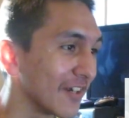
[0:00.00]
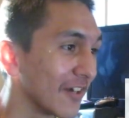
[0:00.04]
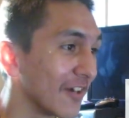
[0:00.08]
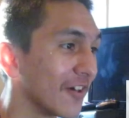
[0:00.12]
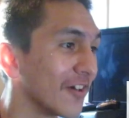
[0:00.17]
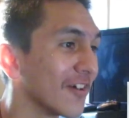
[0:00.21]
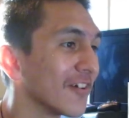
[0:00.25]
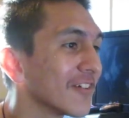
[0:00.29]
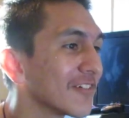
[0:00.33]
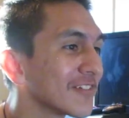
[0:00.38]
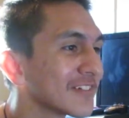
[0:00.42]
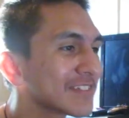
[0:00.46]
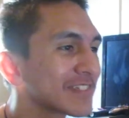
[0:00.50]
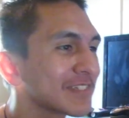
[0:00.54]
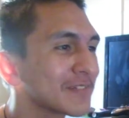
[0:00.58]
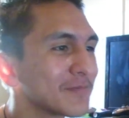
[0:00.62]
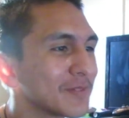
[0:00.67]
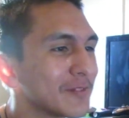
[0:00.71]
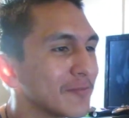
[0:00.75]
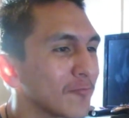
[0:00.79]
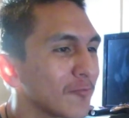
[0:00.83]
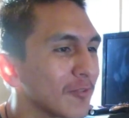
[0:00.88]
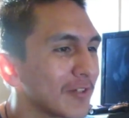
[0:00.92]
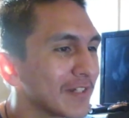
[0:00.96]
oh, it's gonna
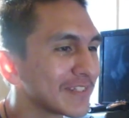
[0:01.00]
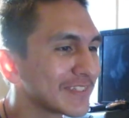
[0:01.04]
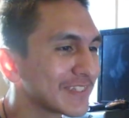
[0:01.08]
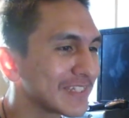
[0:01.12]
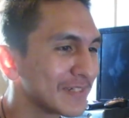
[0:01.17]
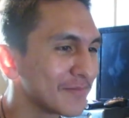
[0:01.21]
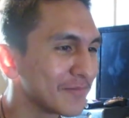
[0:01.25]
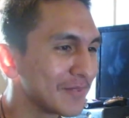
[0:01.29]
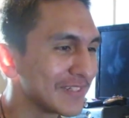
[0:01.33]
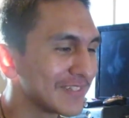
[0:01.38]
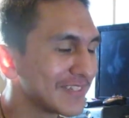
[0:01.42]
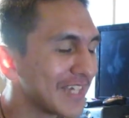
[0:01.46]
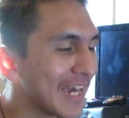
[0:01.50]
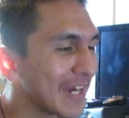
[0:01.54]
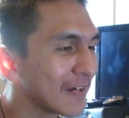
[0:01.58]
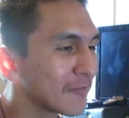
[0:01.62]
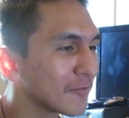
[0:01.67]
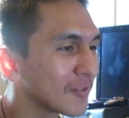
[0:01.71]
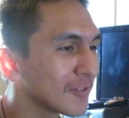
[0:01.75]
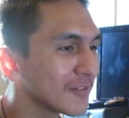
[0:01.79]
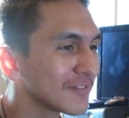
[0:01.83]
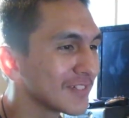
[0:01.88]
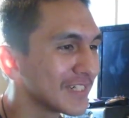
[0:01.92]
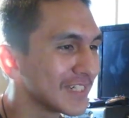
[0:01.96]
be it's gonna be
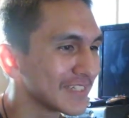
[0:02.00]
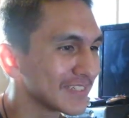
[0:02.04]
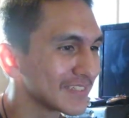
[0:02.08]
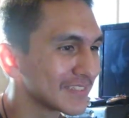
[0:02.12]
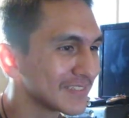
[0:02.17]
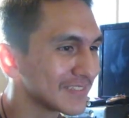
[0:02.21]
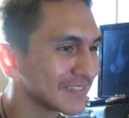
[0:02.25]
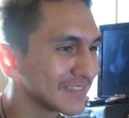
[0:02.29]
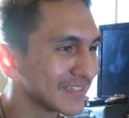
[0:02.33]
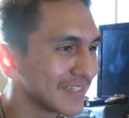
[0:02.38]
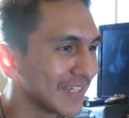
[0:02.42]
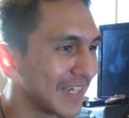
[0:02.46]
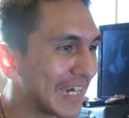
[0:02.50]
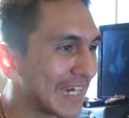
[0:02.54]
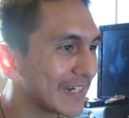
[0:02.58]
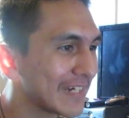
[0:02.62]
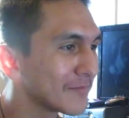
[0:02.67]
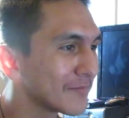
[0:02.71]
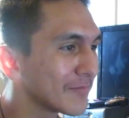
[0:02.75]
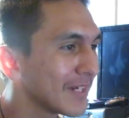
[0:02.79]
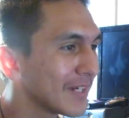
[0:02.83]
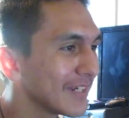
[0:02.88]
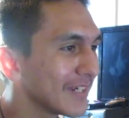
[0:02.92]
Tyrone as Iron